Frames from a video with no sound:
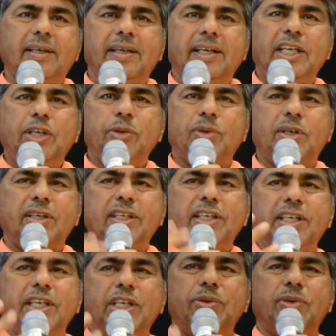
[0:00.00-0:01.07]
in
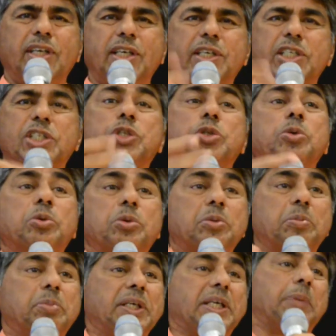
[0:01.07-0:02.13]
your interest to
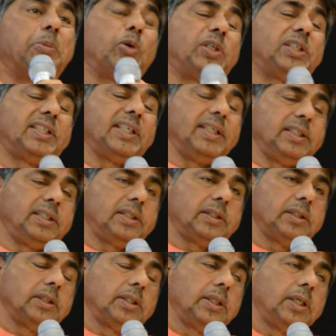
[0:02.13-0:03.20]
bring about change.
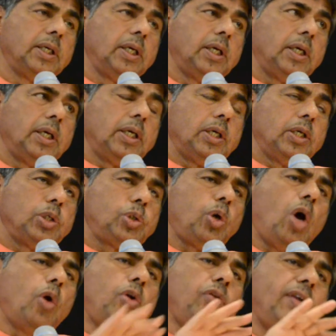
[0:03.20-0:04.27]
So
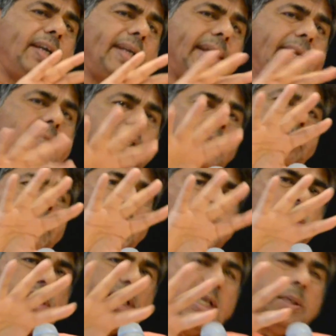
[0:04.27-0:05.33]
how do we take them? That
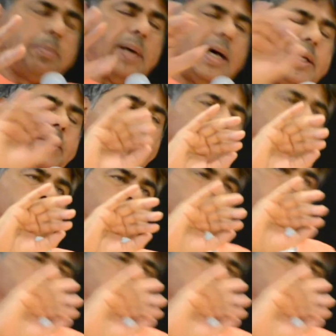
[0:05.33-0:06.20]
is the second part of